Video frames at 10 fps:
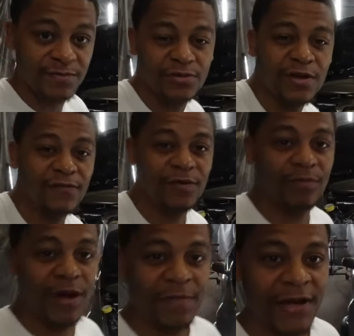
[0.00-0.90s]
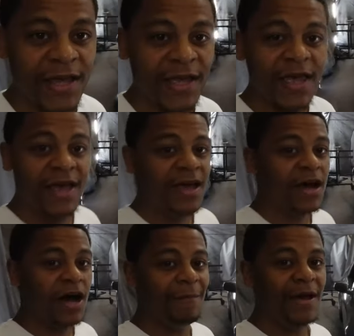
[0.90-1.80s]
some stuff. I'm gonna break my neck.
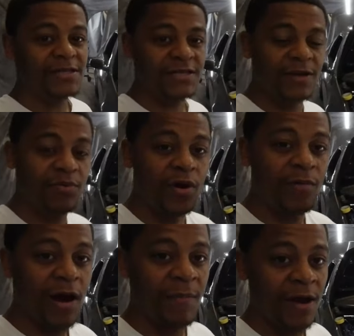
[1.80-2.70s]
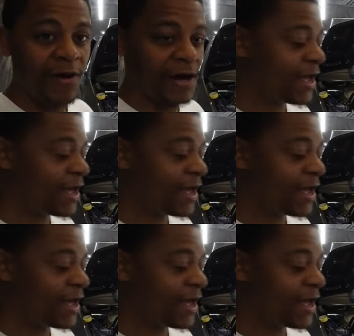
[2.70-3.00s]
Um, basically the point where I'm at right